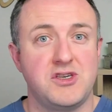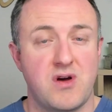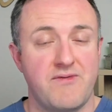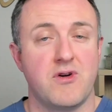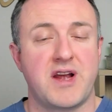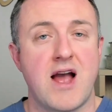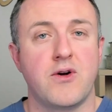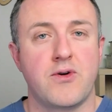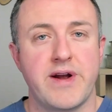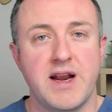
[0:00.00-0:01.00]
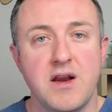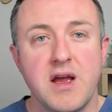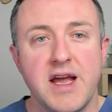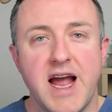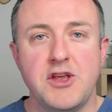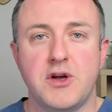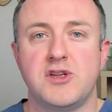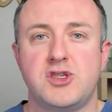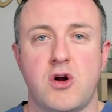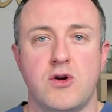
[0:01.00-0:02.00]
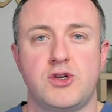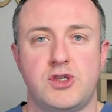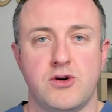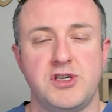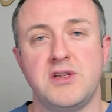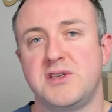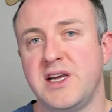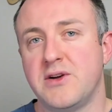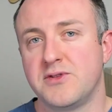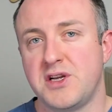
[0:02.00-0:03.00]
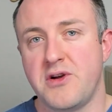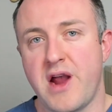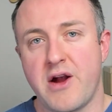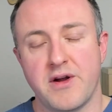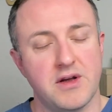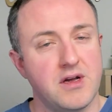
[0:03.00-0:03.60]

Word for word: you'll have your account created and you can start searching the singles in your area.